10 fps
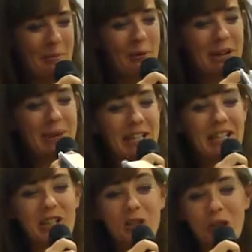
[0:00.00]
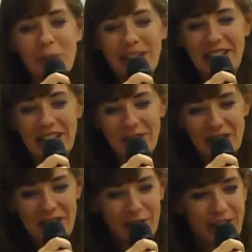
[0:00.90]
Mora made an extremely
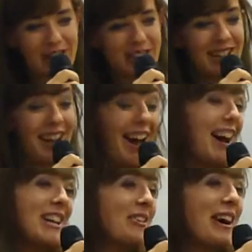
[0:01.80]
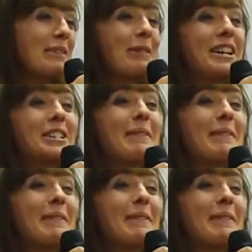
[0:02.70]
convincing fist. "I know how to punch a